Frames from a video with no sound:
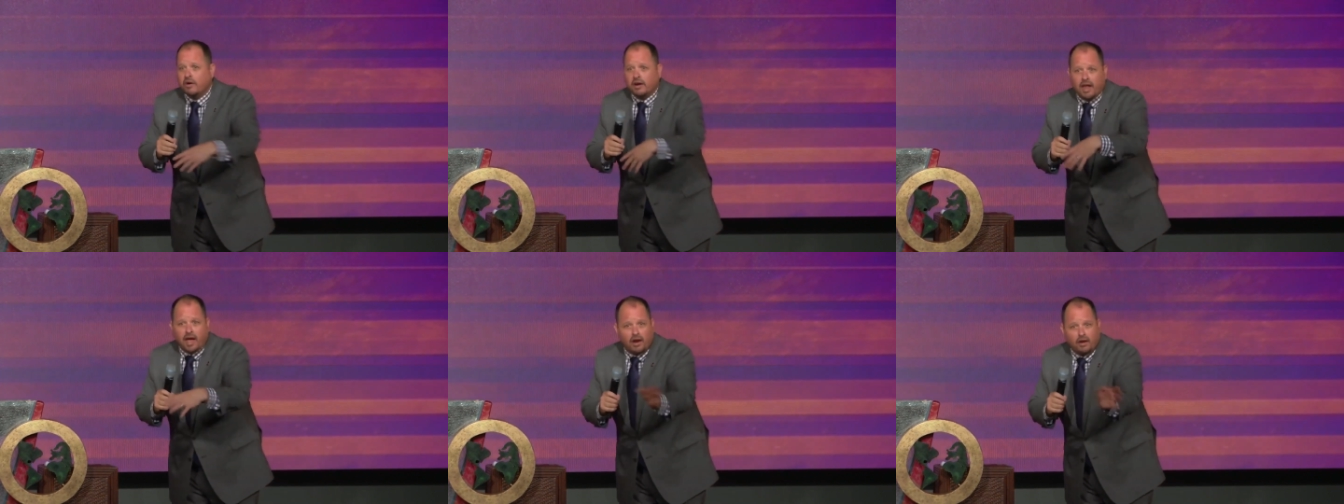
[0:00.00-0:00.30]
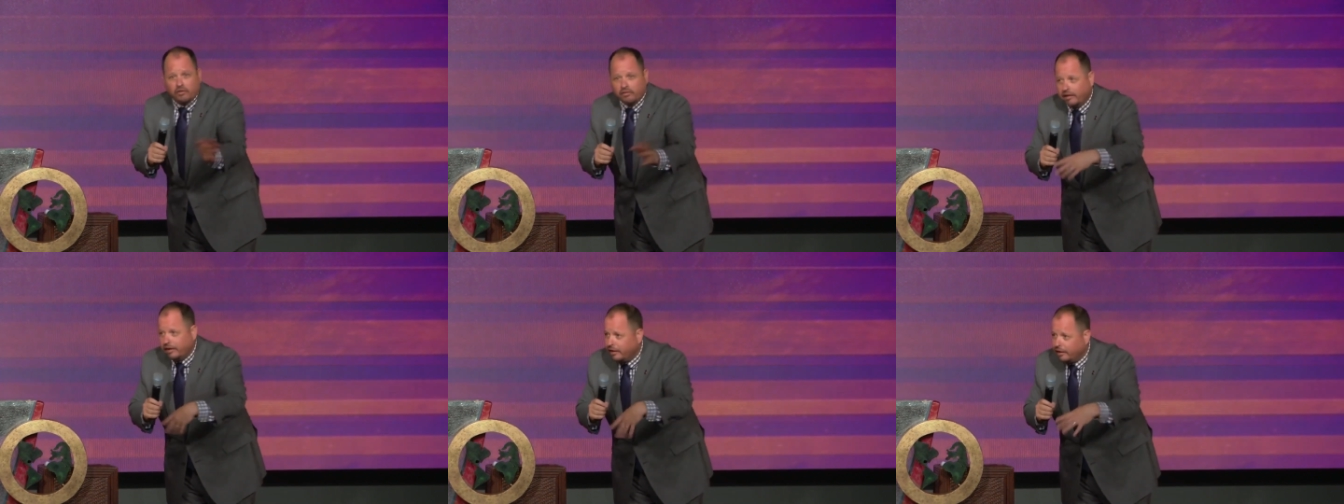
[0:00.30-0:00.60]
going on
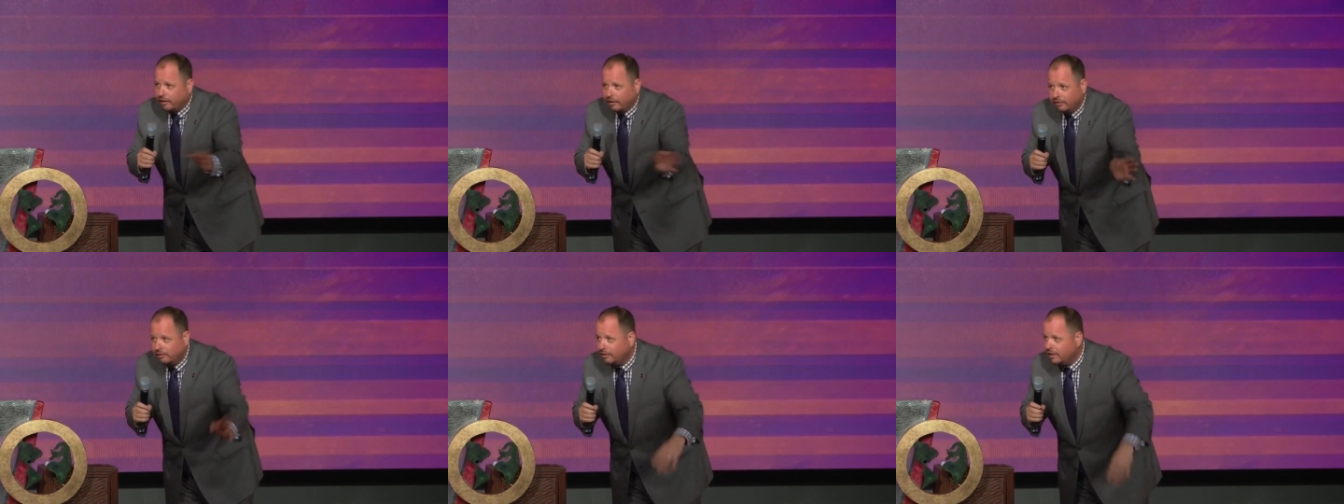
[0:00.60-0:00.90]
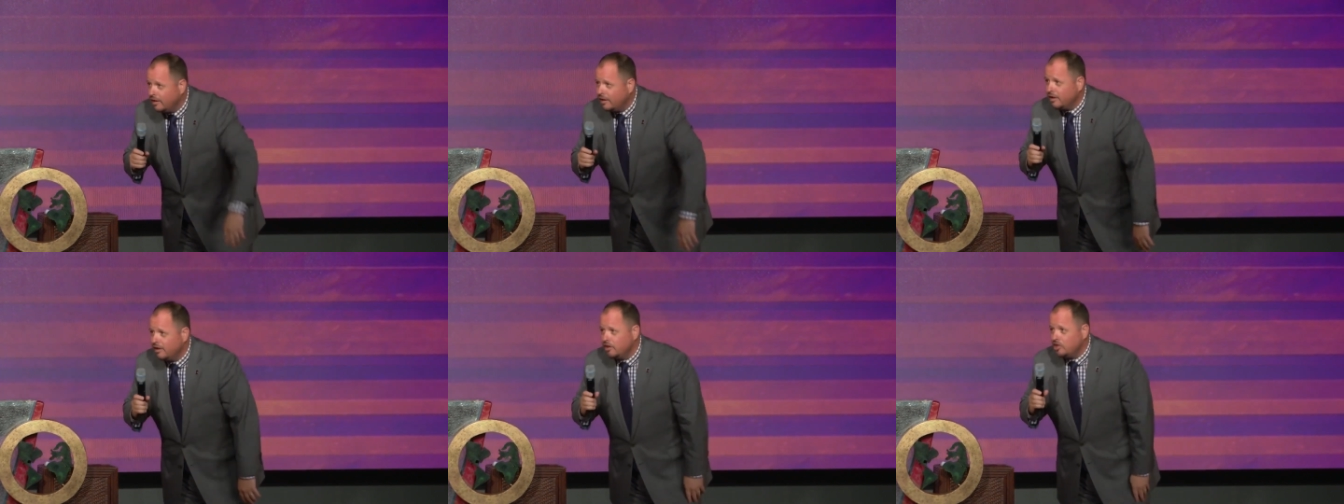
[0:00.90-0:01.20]
over here.
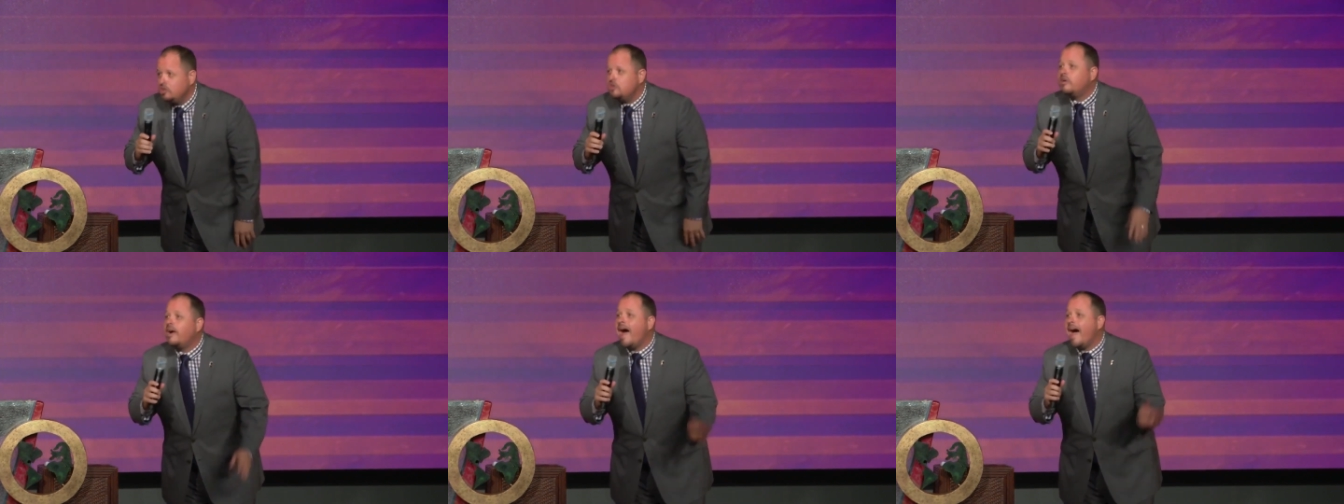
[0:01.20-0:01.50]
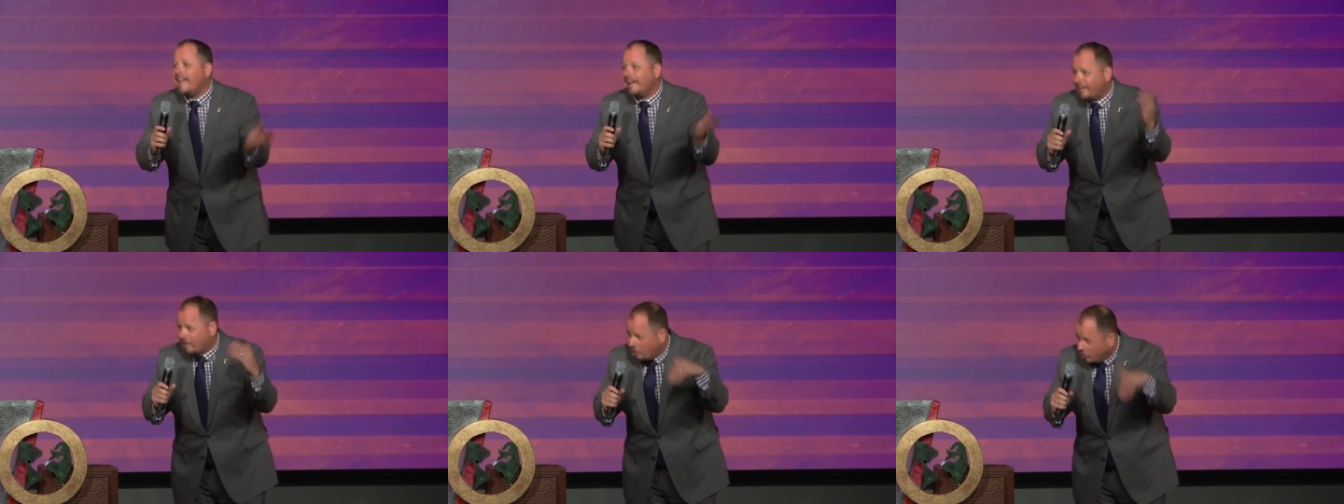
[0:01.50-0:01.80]
You
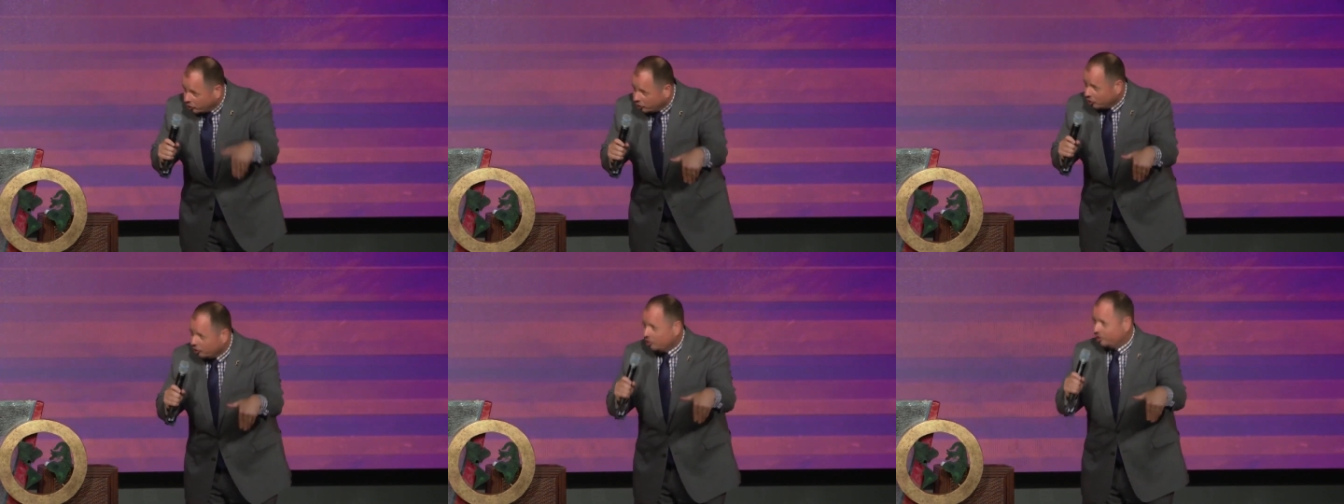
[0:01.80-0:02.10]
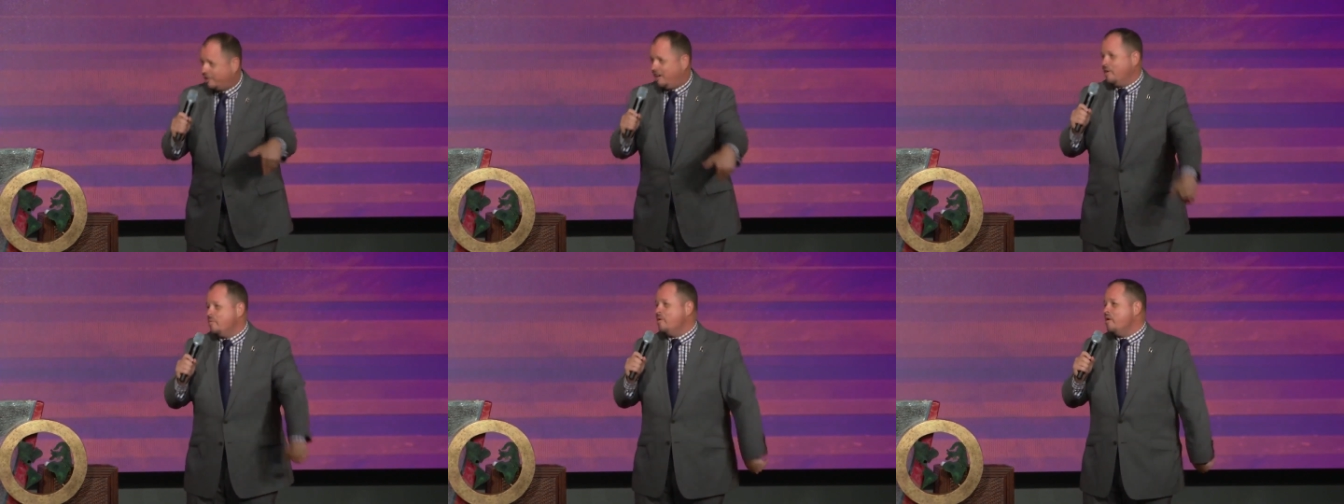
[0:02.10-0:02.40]
got it
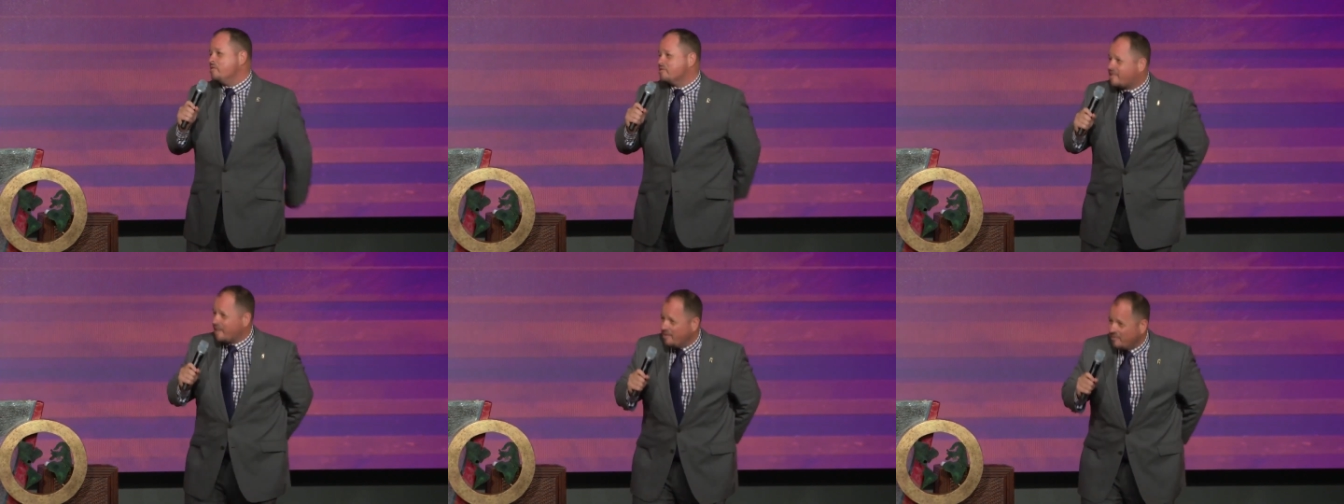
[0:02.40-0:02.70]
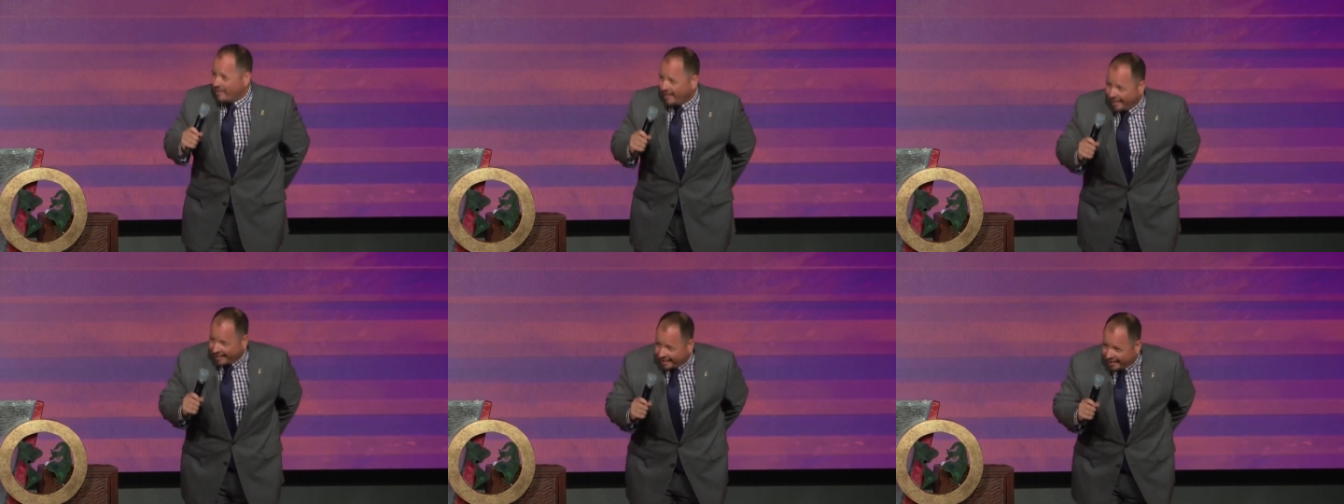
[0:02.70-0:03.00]
good. Come on,
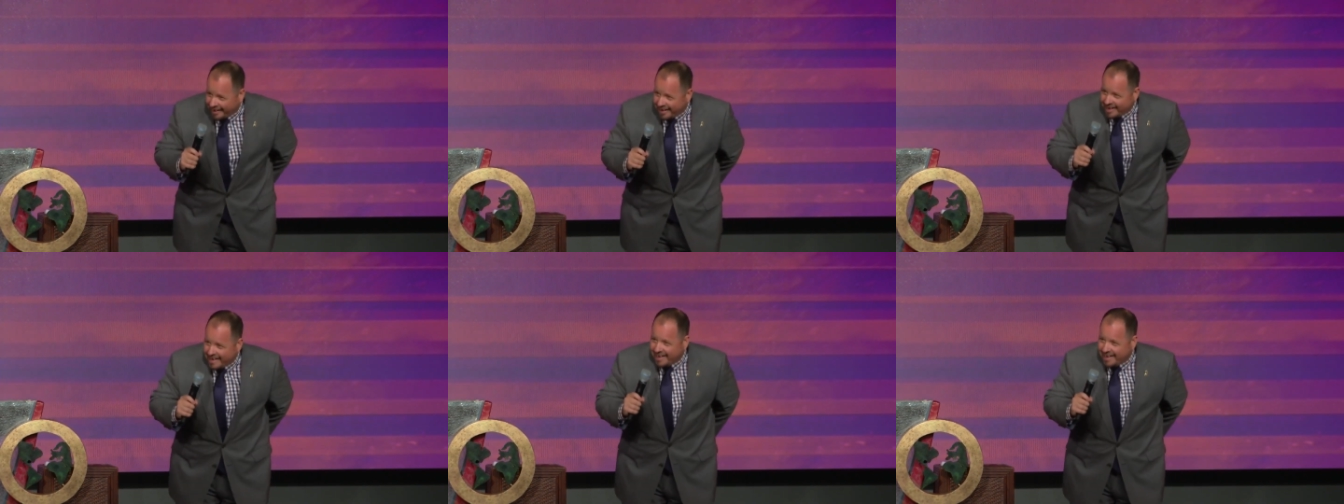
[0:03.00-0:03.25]
somebody.